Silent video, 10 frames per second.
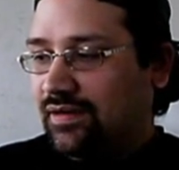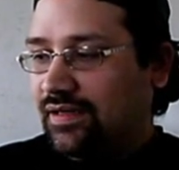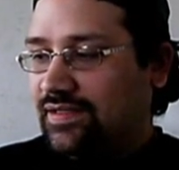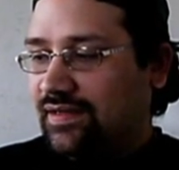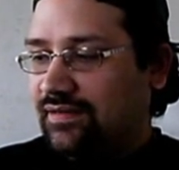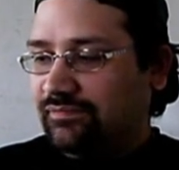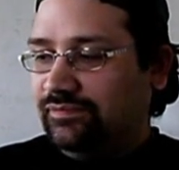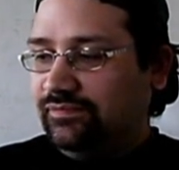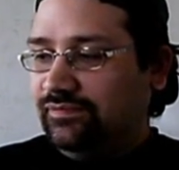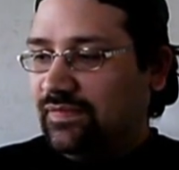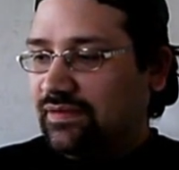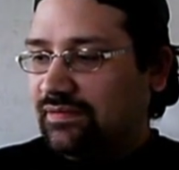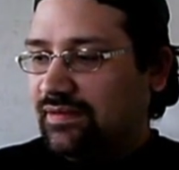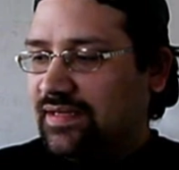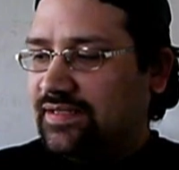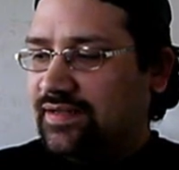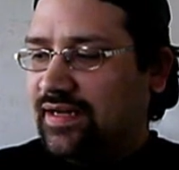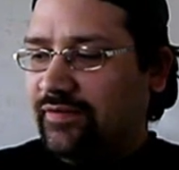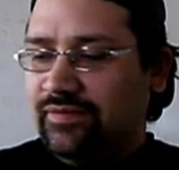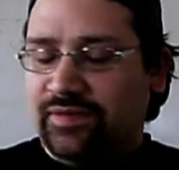I think it's on
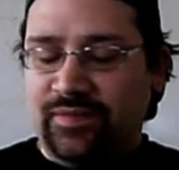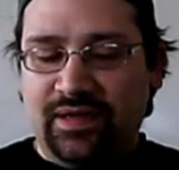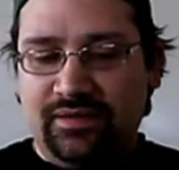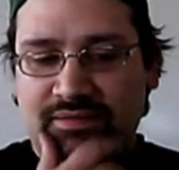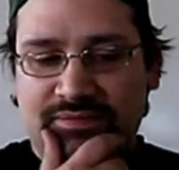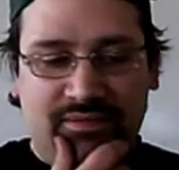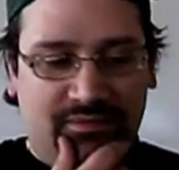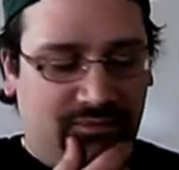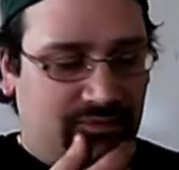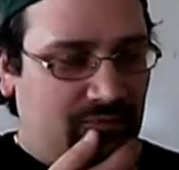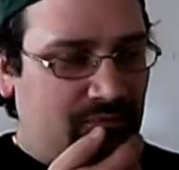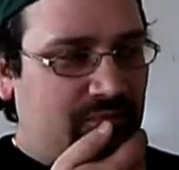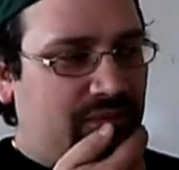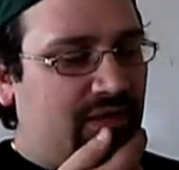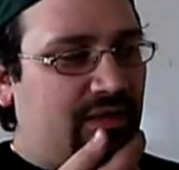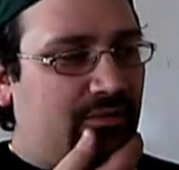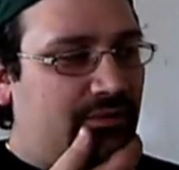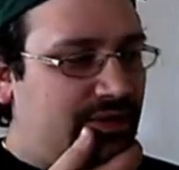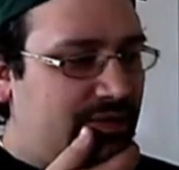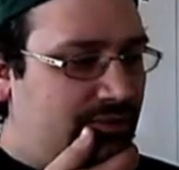everyone's mind. How
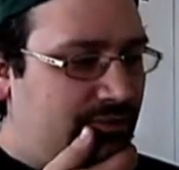was it?